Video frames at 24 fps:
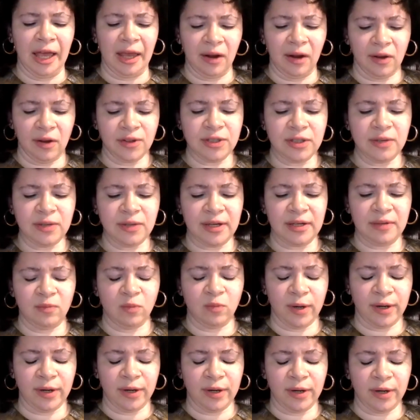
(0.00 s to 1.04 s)
And also I
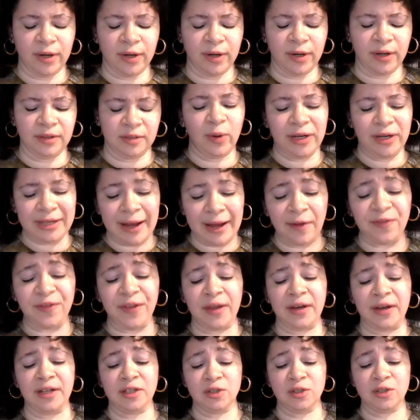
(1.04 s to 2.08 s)
want to point
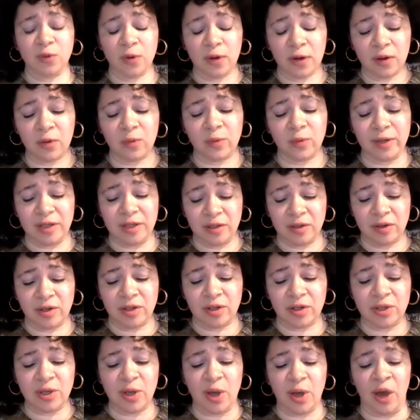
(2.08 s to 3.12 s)
out that historical
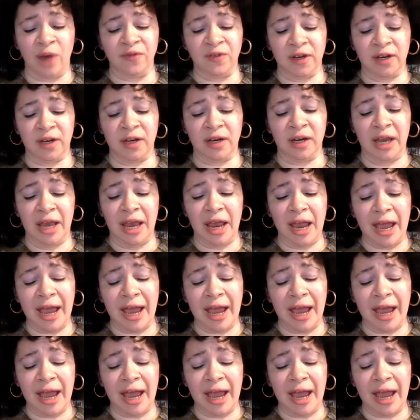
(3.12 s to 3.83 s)
researchers often